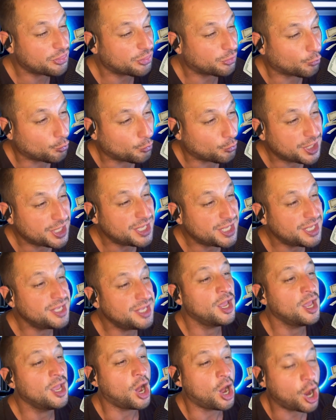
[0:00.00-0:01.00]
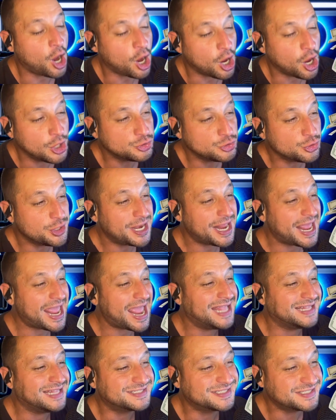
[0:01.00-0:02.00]

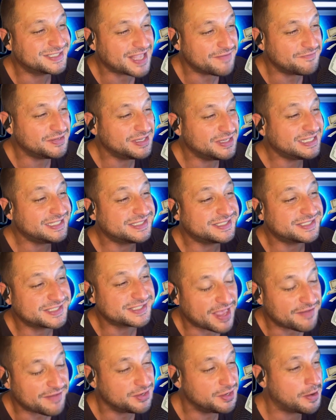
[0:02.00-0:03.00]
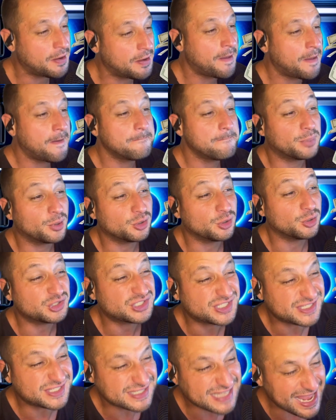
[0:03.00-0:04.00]

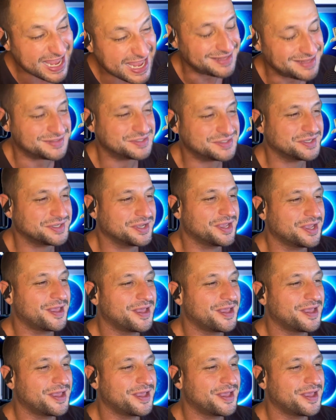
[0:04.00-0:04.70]
377%.